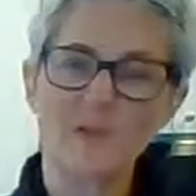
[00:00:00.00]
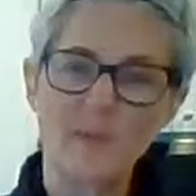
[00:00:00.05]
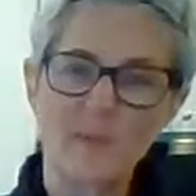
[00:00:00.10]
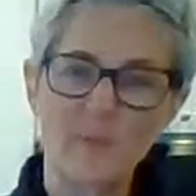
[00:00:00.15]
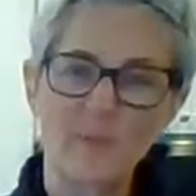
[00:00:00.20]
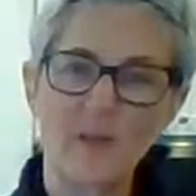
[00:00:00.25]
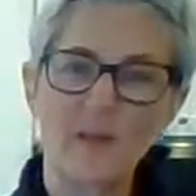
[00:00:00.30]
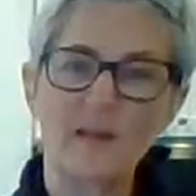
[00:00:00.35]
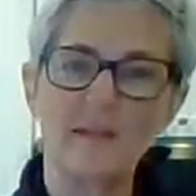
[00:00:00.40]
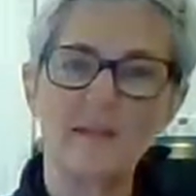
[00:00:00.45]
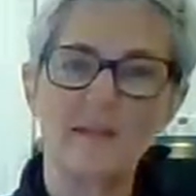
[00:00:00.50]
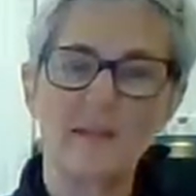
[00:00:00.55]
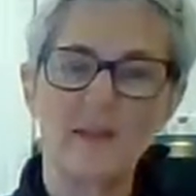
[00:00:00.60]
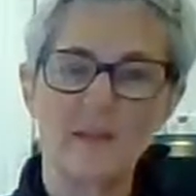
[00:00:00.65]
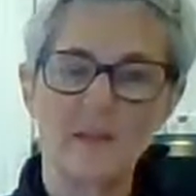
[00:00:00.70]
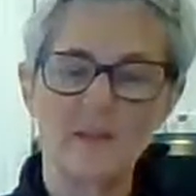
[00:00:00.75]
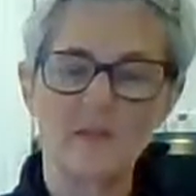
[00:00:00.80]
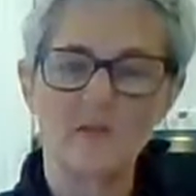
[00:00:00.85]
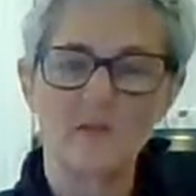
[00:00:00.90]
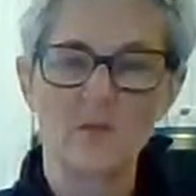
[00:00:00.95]
dipping
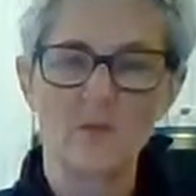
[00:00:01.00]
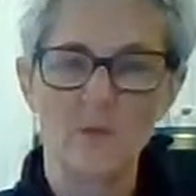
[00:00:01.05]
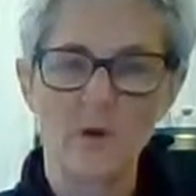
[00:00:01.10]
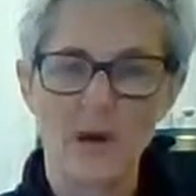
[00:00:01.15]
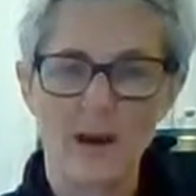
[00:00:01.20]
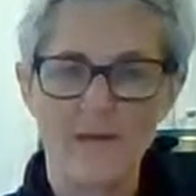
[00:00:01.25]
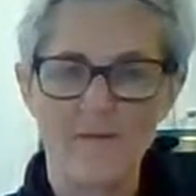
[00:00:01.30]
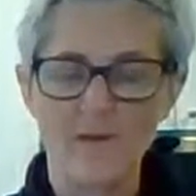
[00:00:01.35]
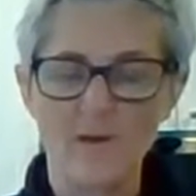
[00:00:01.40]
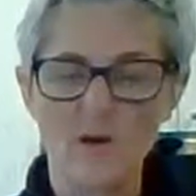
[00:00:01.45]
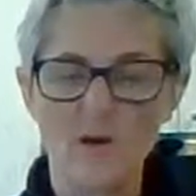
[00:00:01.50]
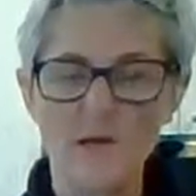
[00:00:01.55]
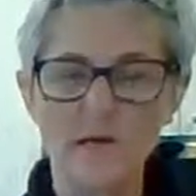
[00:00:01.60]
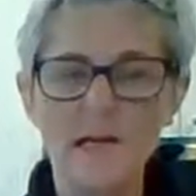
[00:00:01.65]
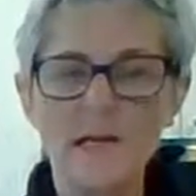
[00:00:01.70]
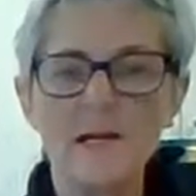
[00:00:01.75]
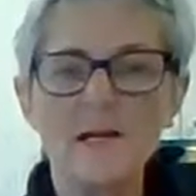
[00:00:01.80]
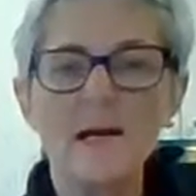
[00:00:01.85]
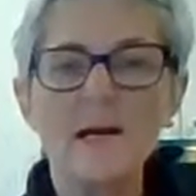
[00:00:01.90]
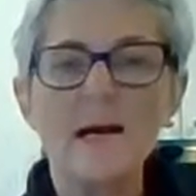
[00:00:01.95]
things or
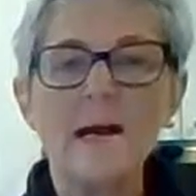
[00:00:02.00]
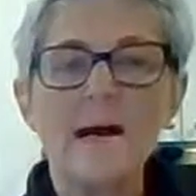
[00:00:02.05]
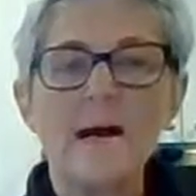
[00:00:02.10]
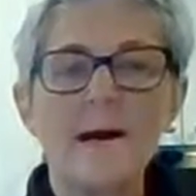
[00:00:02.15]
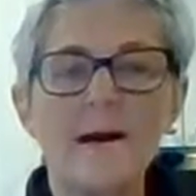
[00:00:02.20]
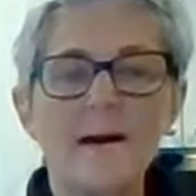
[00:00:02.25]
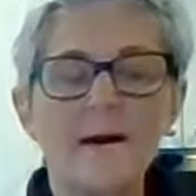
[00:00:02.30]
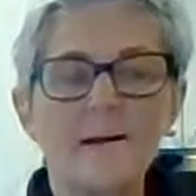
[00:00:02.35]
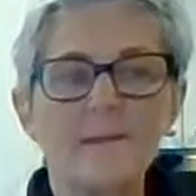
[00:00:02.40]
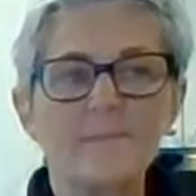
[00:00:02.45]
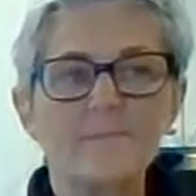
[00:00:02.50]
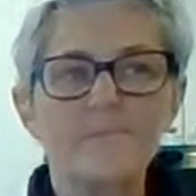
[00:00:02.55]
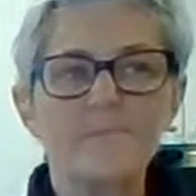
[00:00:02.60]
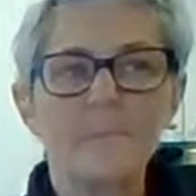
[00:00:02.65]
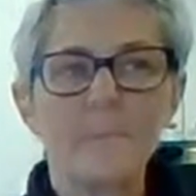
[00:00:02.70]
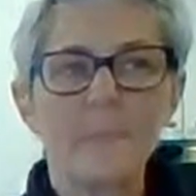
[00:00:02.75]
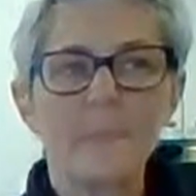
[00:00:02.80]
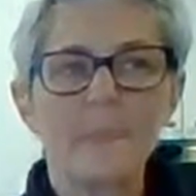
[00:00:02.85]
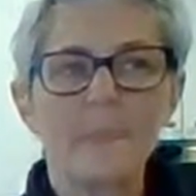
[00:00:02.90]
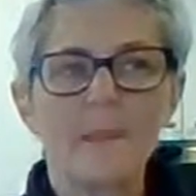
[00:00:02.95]
whatever,
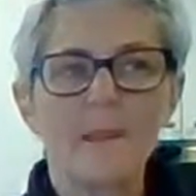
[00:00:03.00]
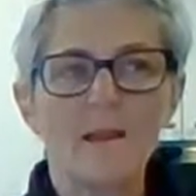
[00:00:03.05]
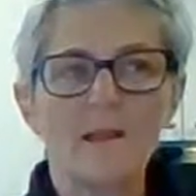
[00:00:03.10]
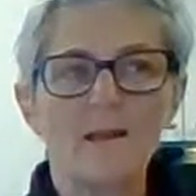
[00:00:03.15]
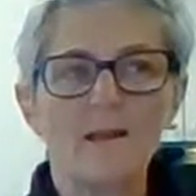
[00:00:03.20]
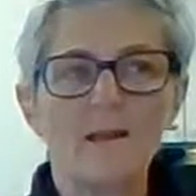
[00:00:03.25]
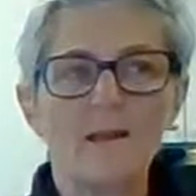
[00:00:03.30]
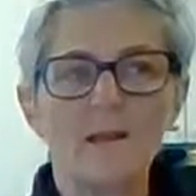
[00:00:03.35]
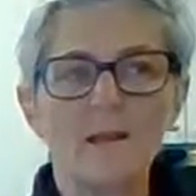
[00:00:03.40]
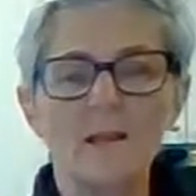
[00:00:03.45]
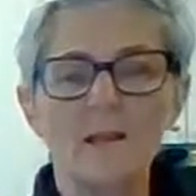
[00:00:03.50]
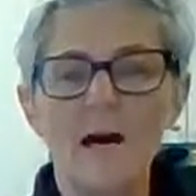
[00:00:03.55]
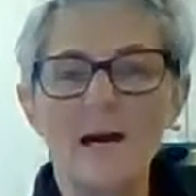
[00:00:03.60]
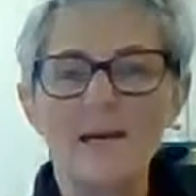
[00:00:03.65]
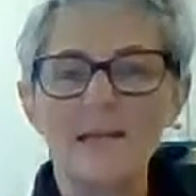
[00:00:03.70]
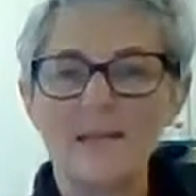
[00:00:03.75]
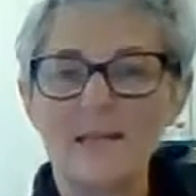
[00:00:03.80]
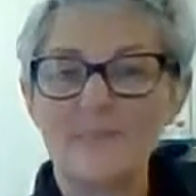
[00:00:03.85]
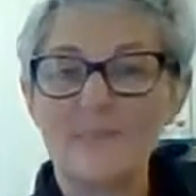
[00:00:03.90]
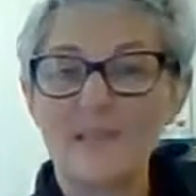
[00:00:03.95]
a
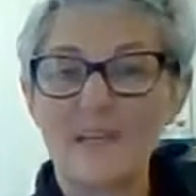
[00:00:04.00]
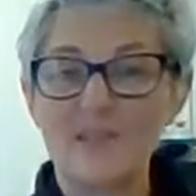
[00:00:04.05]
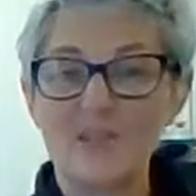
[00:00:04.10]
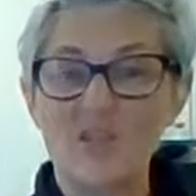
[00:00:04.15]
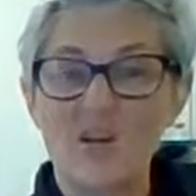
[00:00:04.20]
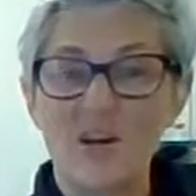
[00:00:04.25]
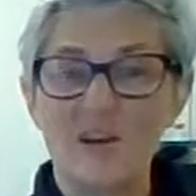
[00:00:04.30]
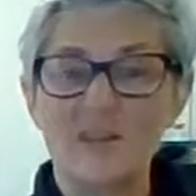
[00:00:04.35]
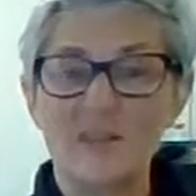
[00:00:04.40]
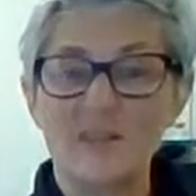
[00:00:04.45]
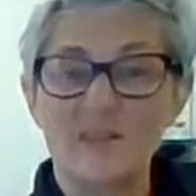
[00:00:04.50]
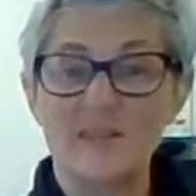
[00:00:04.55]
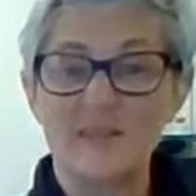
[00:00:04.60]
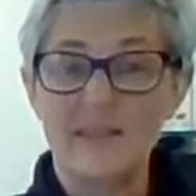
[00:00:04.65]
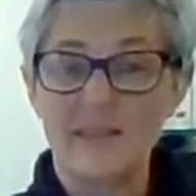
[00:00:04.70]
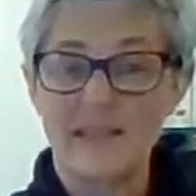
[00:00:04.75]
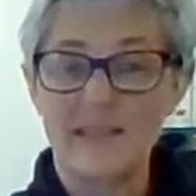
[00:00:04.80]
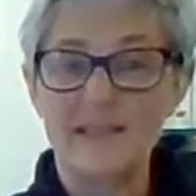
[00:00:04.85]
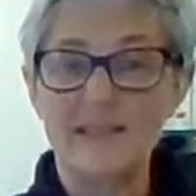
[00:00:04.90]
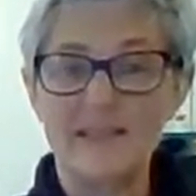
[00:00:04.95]
lot of times that chocolate
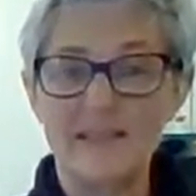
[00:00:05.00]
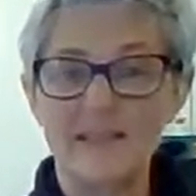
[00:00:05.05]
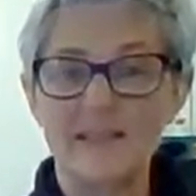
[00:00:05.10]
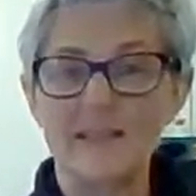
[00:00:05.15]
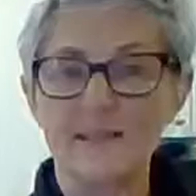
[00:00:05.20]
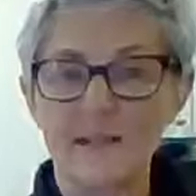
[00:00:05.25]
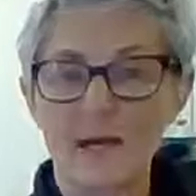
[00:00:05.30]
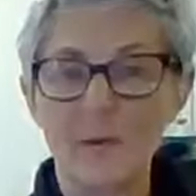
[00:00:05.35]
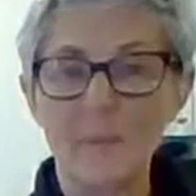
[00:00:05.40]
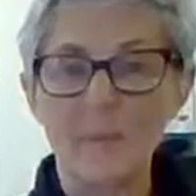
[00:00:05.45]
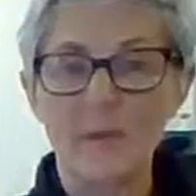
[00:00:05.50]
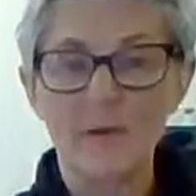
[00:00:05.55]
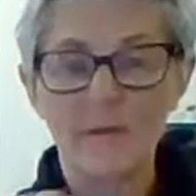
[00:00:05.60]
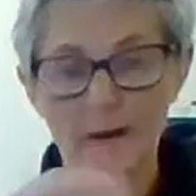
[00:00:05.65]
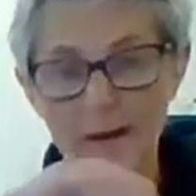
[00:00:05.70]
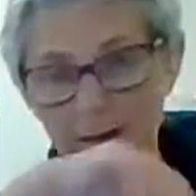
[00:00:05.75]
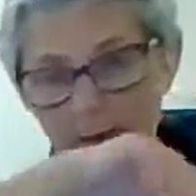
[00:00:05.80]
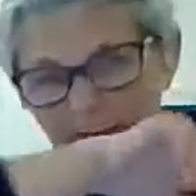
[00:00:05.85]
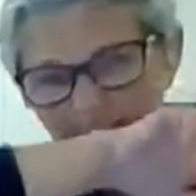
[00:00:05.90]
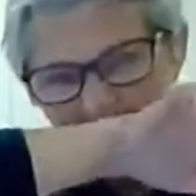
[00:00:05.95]
seizes up,
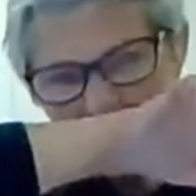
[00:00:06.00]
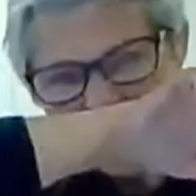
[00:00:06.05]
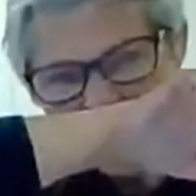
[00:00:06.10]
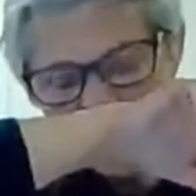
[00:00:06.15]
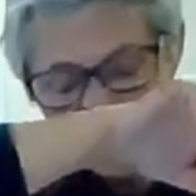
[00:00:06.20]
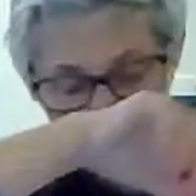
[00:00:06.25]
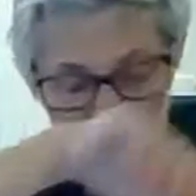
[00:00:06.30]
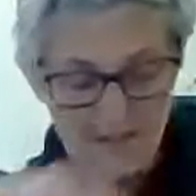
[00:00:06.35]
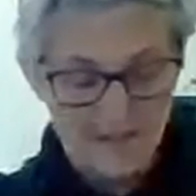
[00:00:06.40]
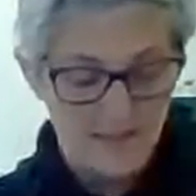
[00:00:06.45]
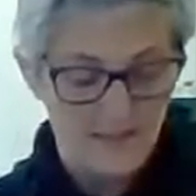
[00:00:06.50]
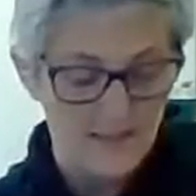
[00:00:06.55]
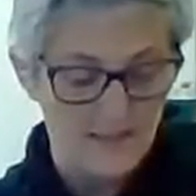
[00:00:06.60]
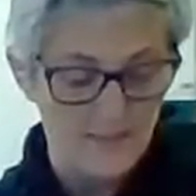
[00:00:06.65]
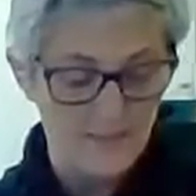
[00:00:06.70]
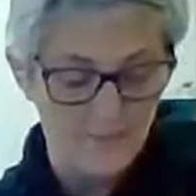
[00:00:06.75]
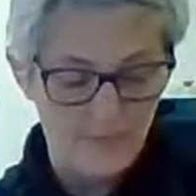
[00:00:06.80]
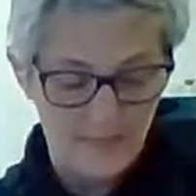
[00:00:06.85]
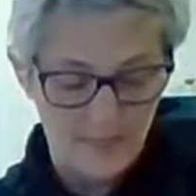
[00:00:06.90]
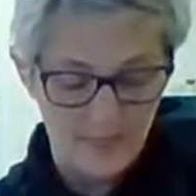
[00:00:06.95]
right? Like it just
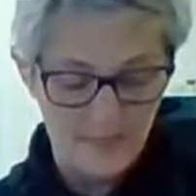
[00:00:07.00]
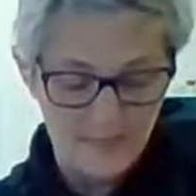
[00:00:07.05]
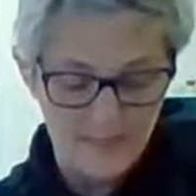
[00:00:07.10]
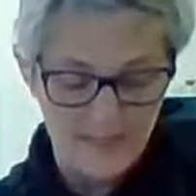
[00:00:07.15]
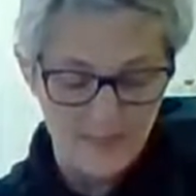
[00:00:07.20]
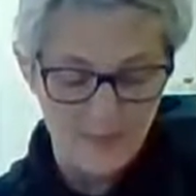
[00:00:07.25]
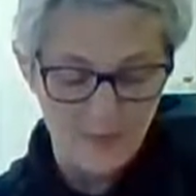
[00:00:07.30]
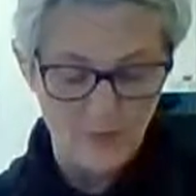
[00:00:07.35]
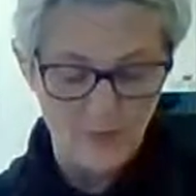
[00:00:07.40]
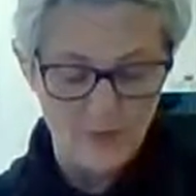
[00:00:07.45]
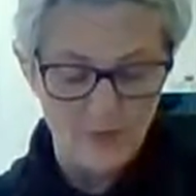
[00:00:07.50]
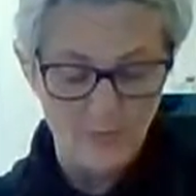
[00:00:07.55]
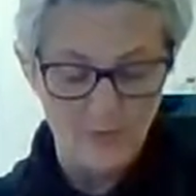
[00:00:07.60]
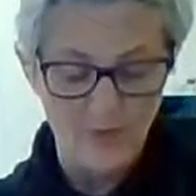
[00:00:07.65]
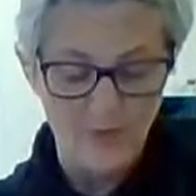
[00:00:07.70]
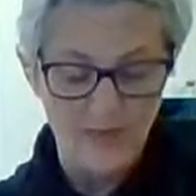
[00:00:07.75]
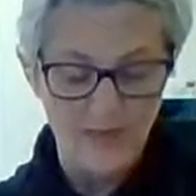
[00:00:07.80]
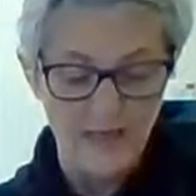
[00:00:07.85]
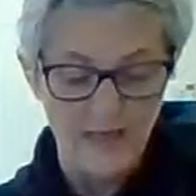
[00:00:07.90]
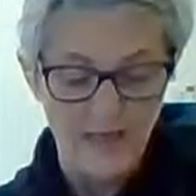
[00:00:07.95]
doesn't become smooth and
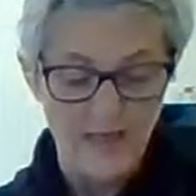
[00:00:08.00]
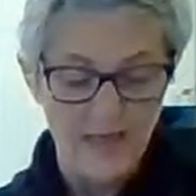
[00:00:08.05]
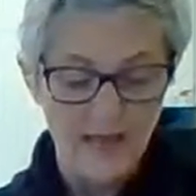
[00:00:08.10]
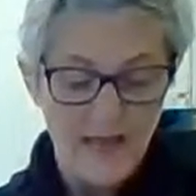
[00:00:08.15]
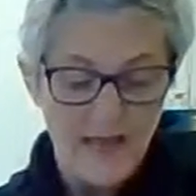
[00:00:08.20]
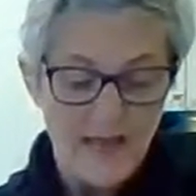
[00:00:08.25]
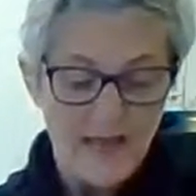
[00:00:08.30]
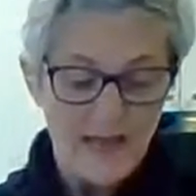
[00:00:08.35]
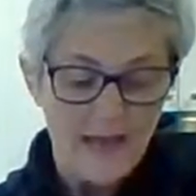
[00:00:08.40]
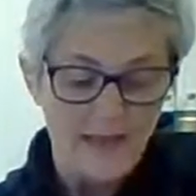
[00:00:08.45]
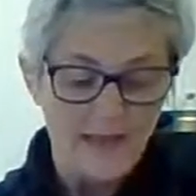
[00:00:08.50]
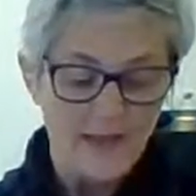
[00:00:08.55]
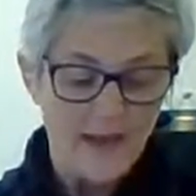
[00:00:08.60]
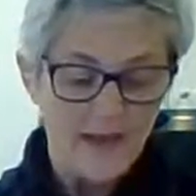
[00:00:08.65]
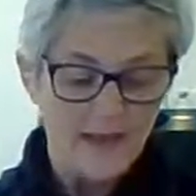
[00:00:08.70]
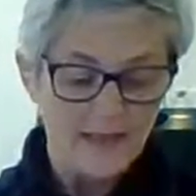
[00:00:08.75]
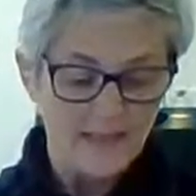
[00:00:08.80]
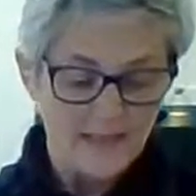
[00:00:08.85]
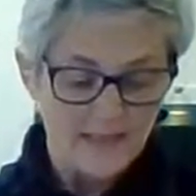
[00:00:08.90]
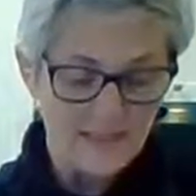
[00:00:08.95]
pretty. And
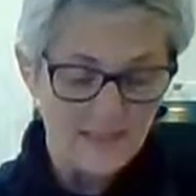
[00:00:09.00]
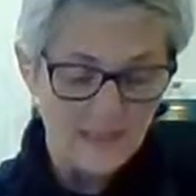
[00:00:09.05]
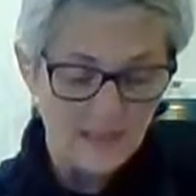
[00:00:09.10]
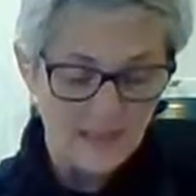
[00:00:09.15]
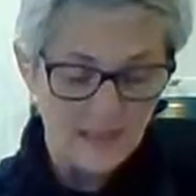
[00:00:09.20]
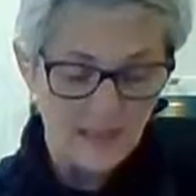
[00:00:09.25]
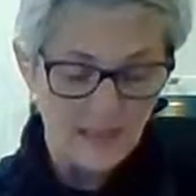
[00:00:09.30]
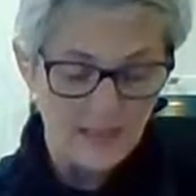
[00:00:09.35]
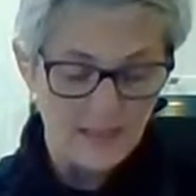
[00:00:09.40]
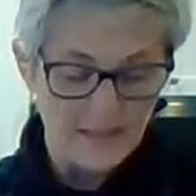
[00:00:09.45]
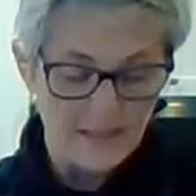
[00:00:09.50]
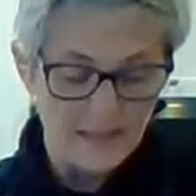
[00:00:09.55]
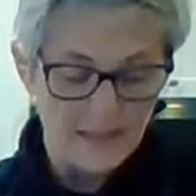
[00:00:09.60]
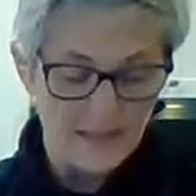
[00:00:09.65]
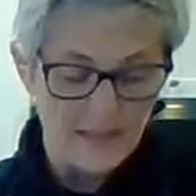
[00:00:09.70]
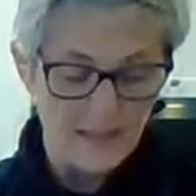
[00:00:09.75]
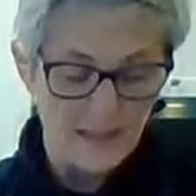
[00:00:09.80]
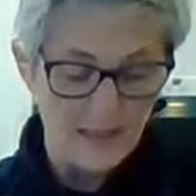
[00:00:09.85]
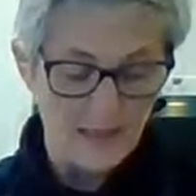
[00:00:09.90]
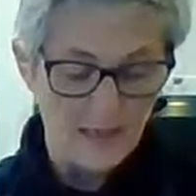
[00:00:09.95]
that is
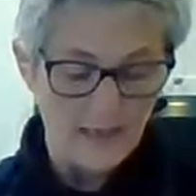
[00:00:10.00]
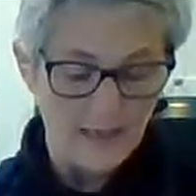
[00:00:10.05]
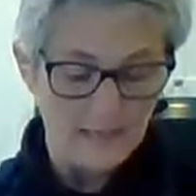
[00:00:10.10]
because